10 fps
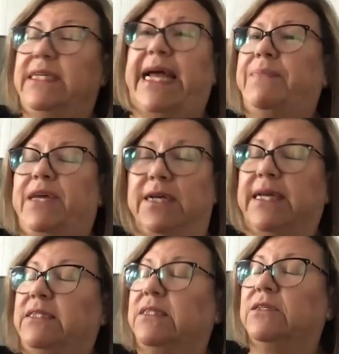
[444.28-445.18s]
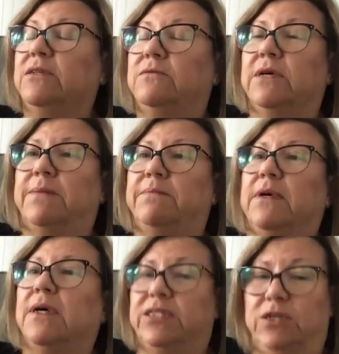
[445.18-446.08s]
an app that, that you um
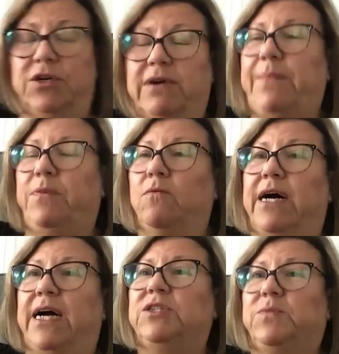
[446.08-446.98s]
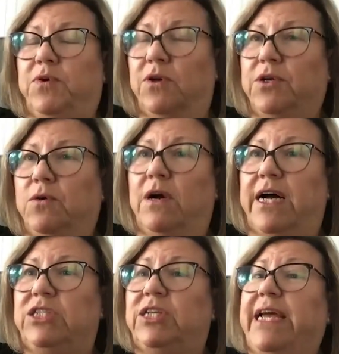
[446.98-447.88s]
it's on your apple watch you put on your
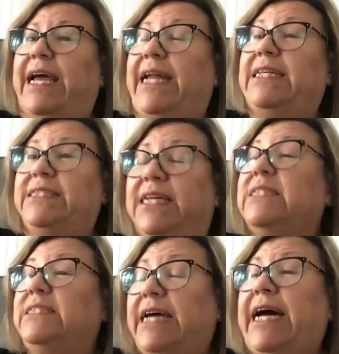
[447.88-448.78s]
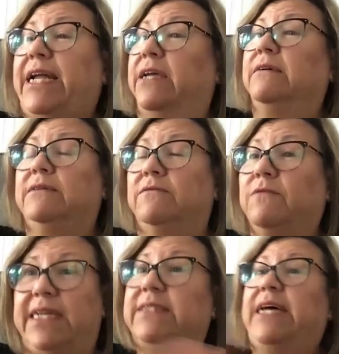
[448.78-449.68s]
watch and it sends data
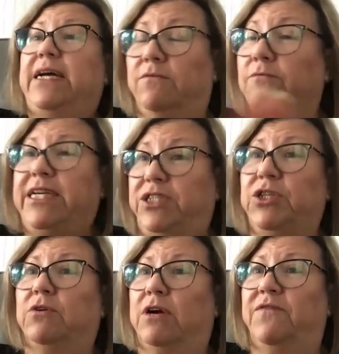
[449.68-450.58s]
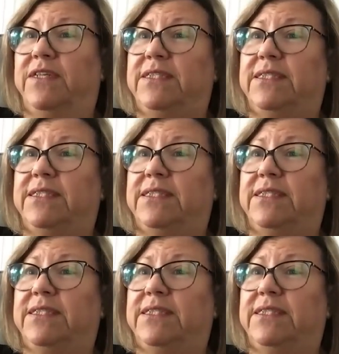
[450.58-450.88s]
exact right yeah. to your office